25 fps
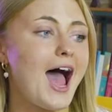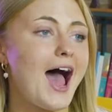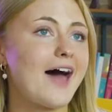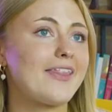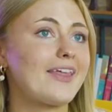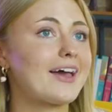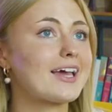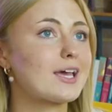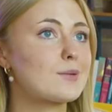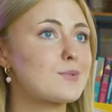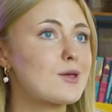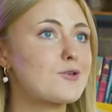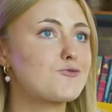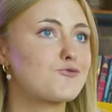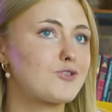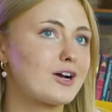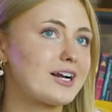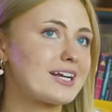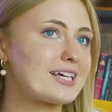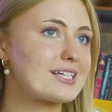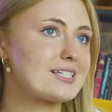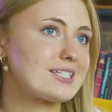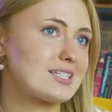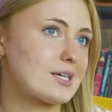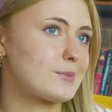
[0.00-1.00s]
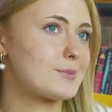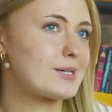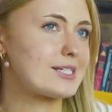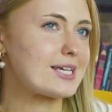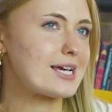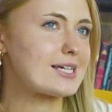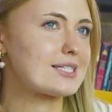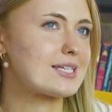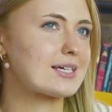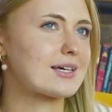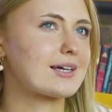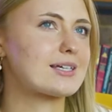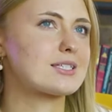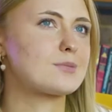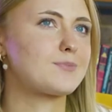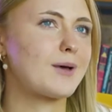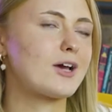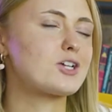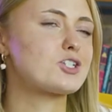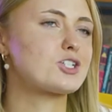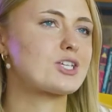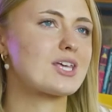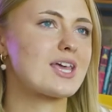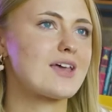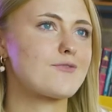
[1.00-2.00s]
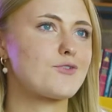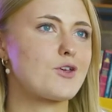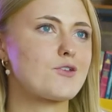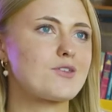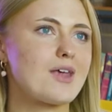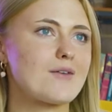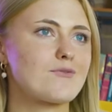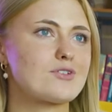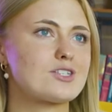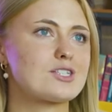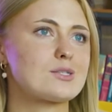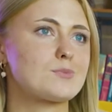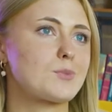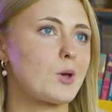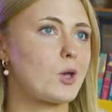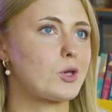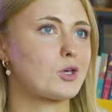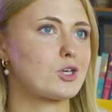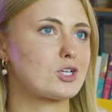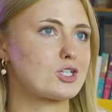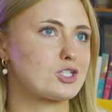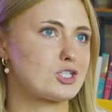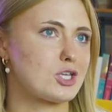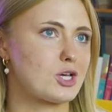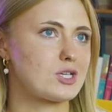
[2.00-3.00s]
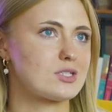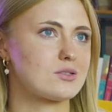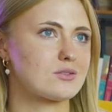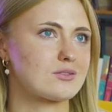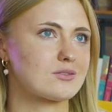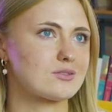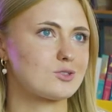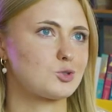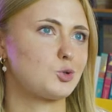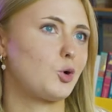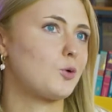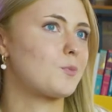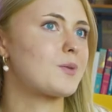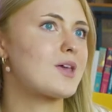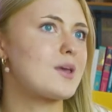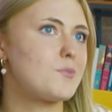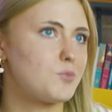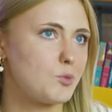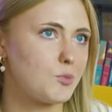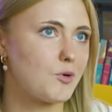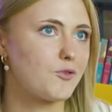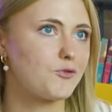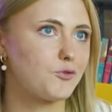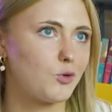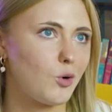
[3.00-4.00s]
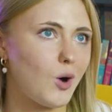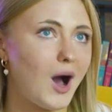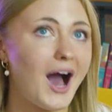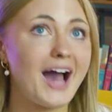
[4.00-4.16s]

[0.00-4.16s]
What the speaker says: And that can be really intimidating, especially if you've never spoken to those sort of people before.